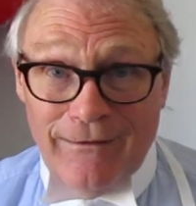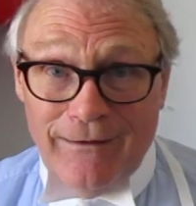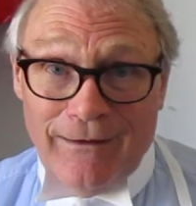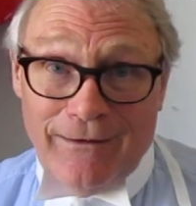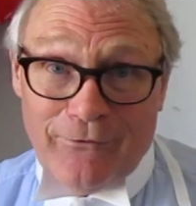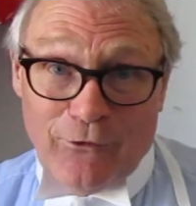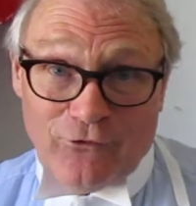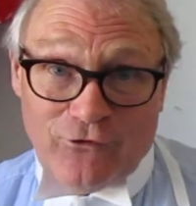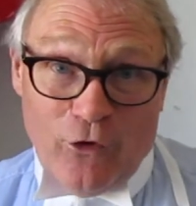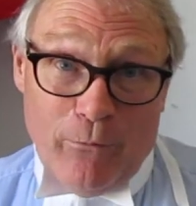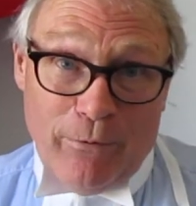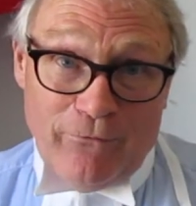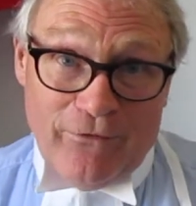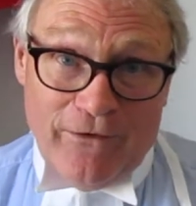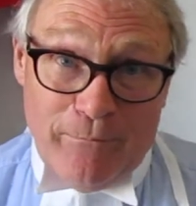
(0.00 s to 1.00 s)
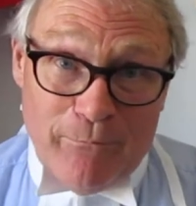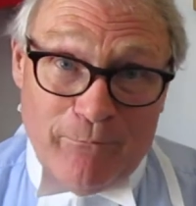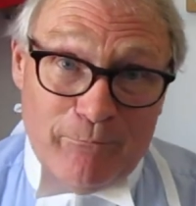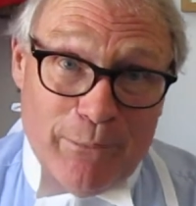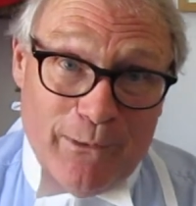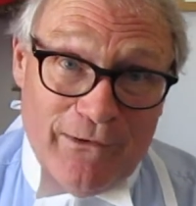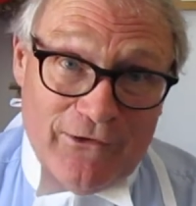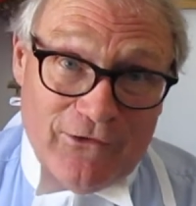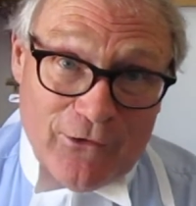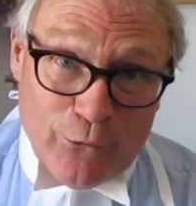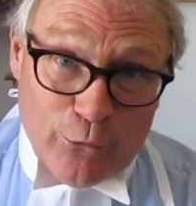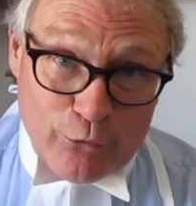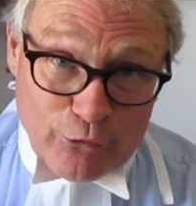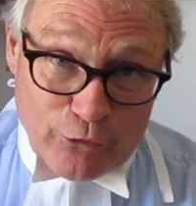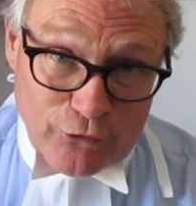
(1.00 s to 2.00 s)
at the top of the
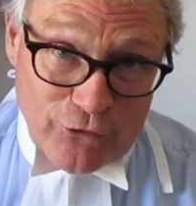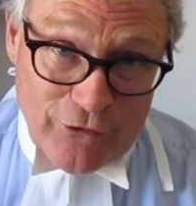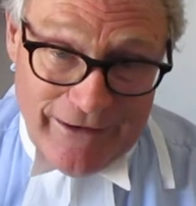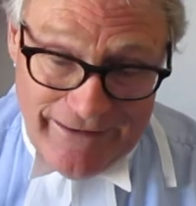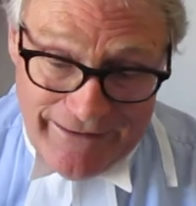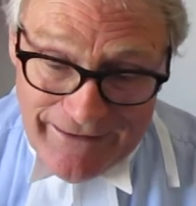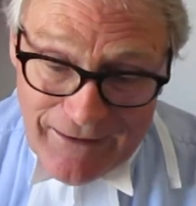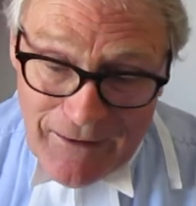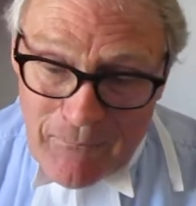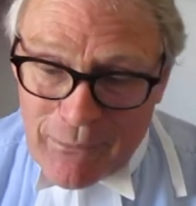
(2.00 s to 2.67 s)
political tree.